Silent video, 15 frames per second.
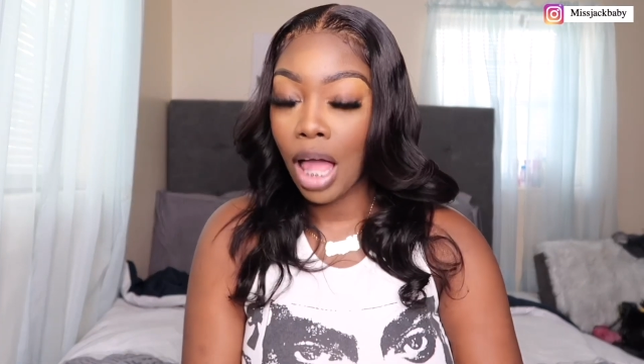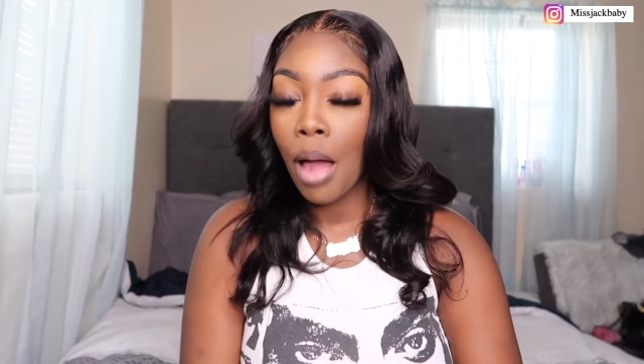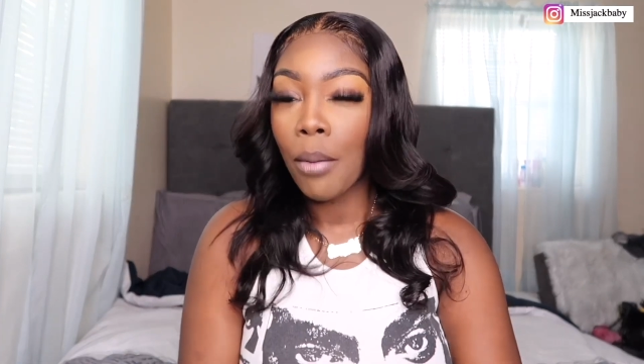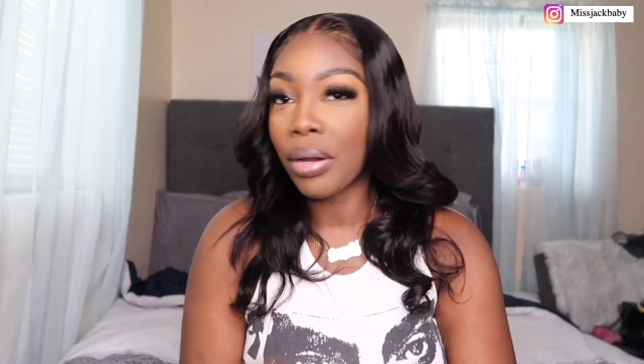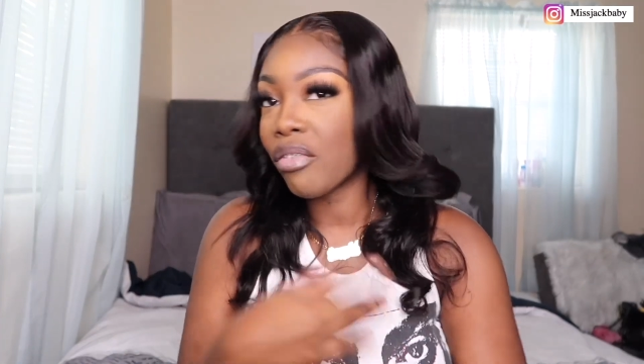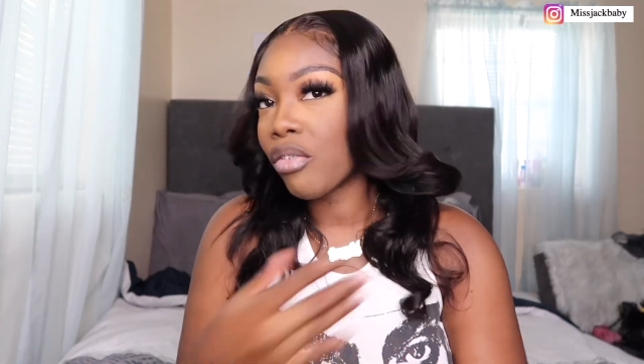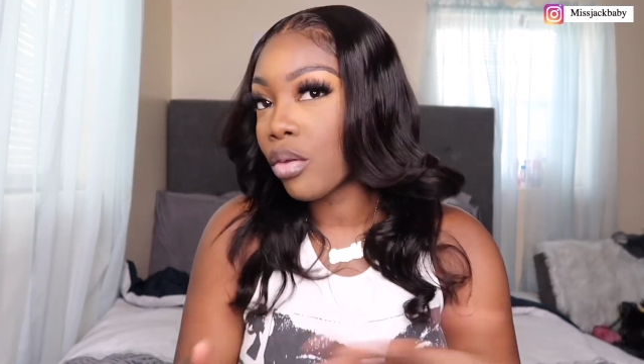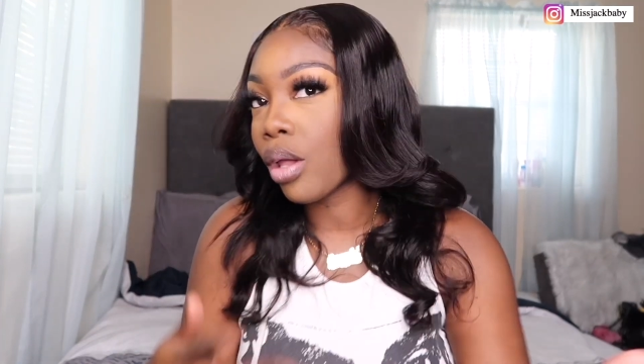
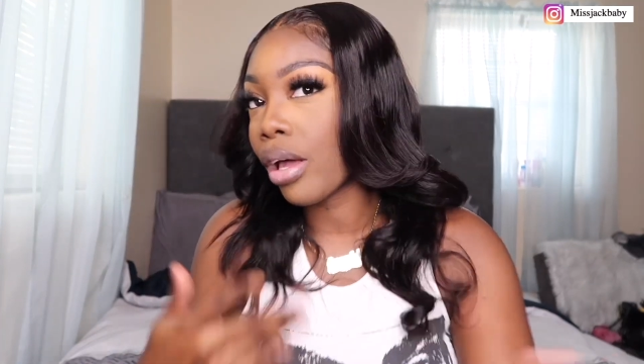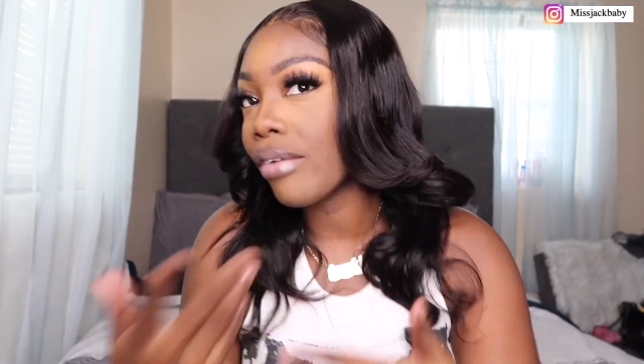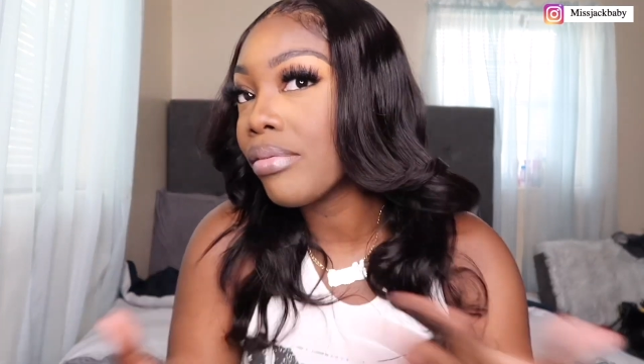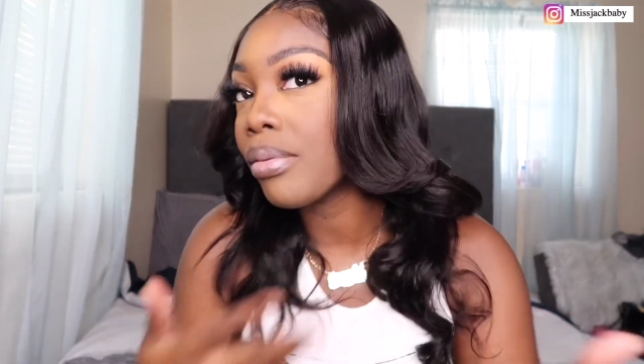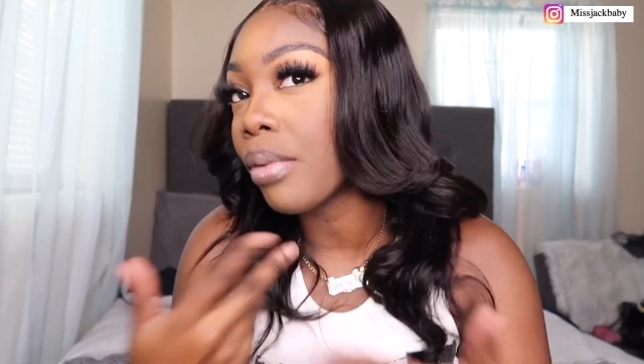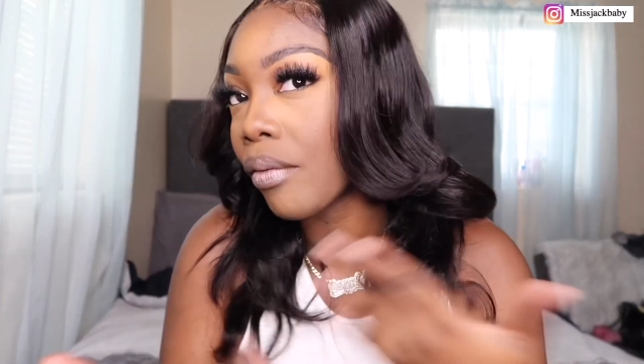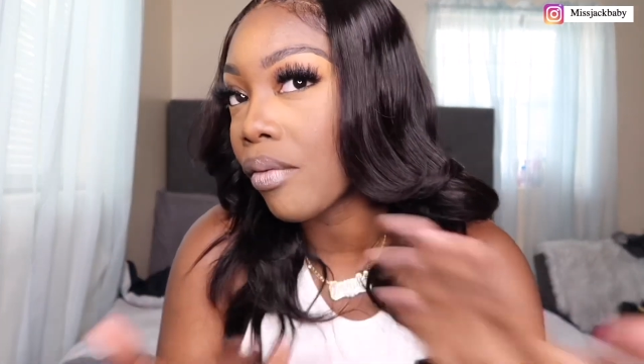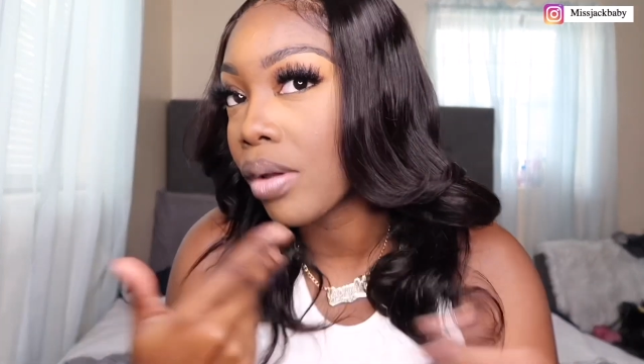But if you look at me
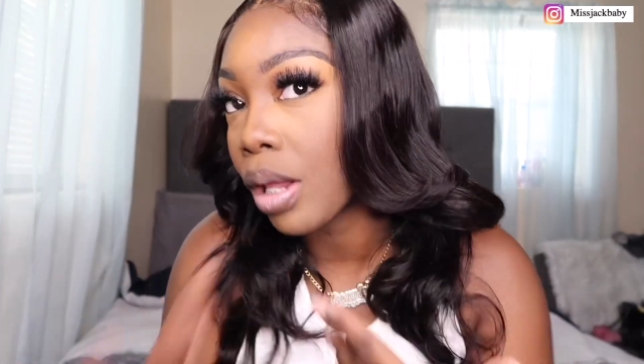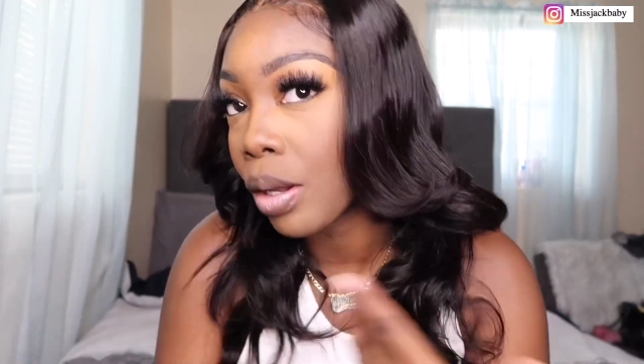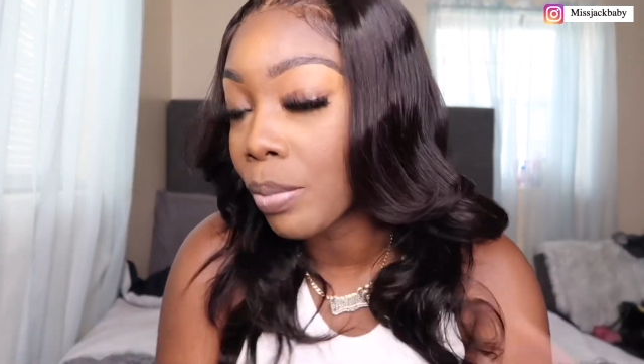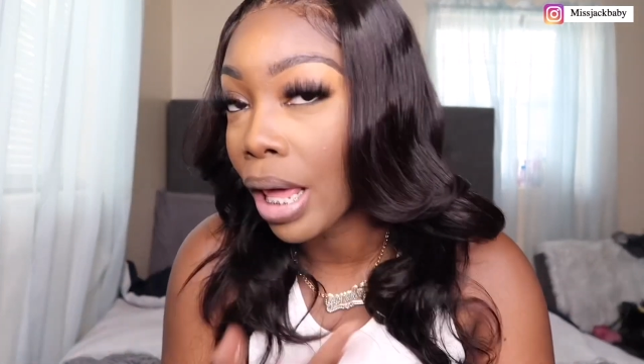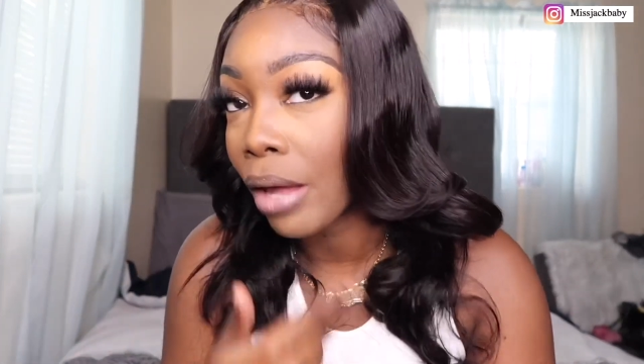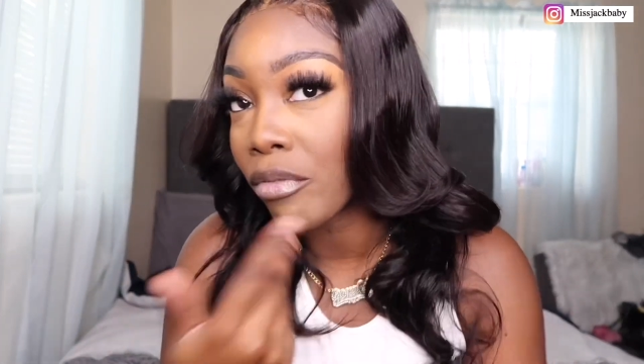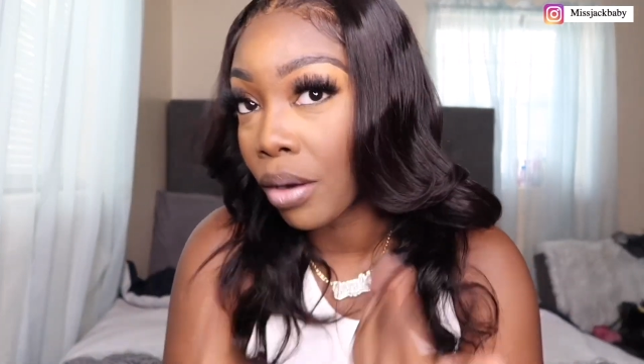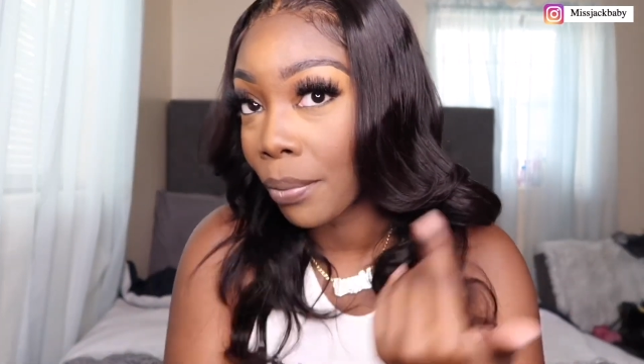
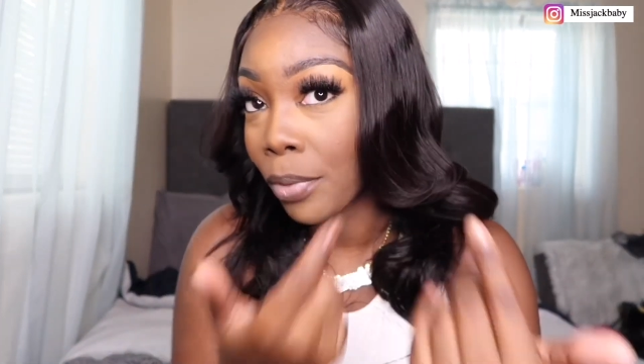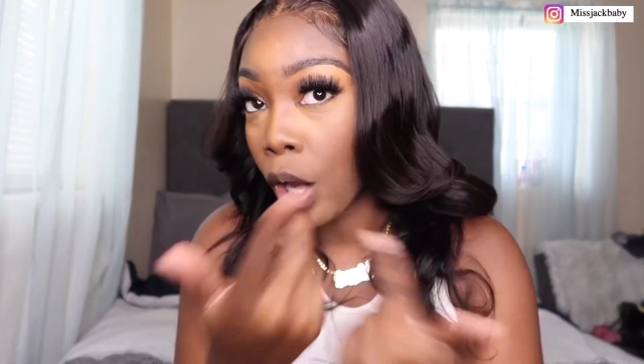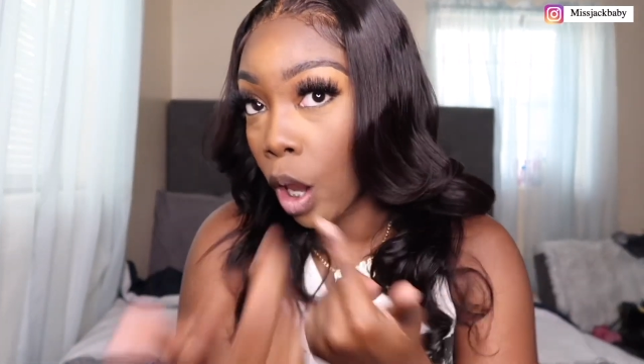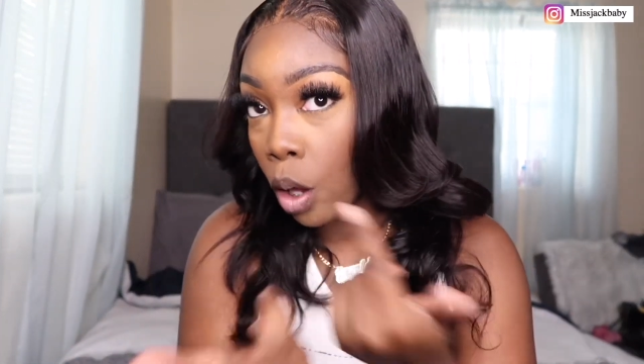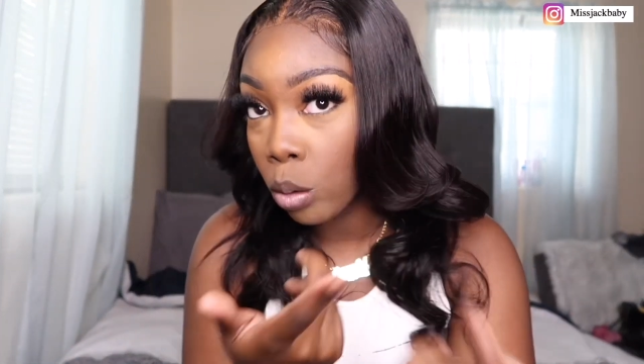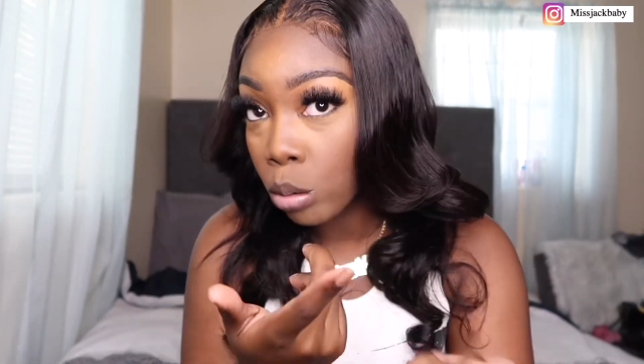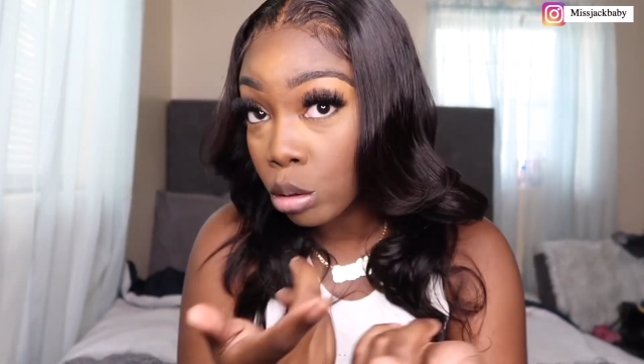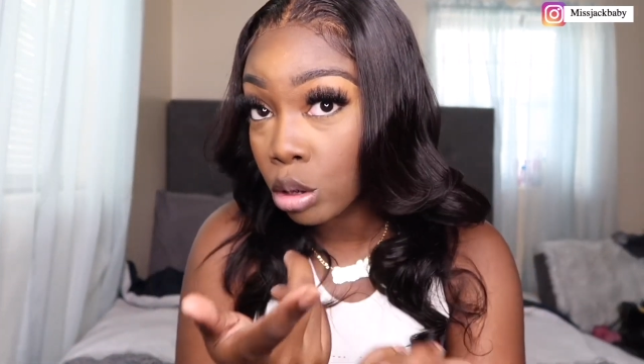from
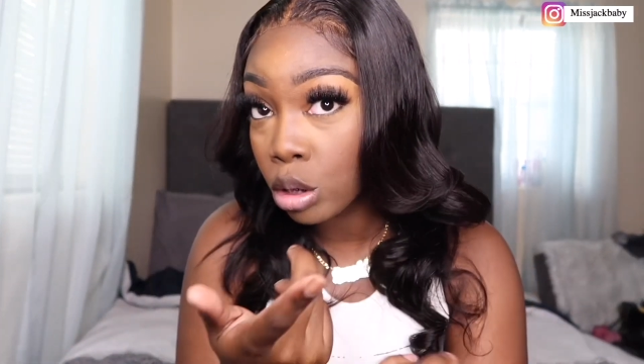close,